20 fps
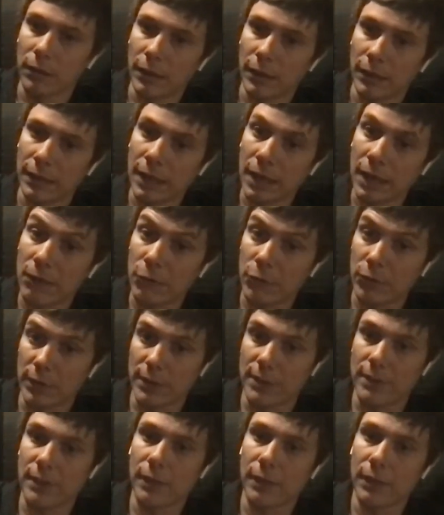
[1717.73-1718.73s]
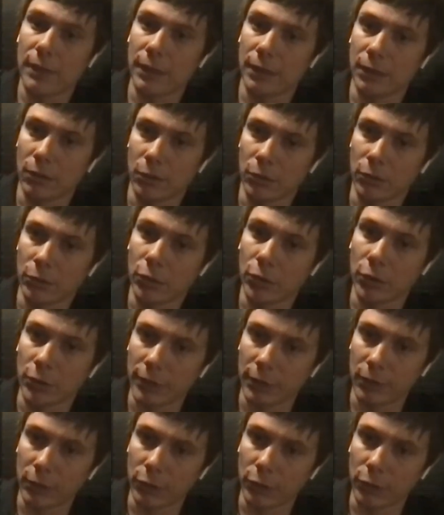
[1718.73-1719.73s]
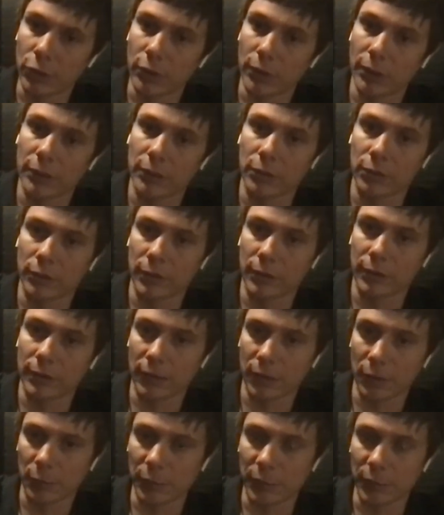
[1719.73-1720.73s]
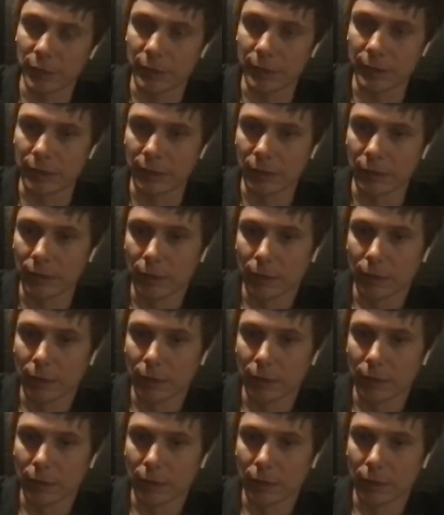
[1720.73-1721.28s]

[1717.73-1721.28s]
and have an SLA on, connect, on the connector that they are building.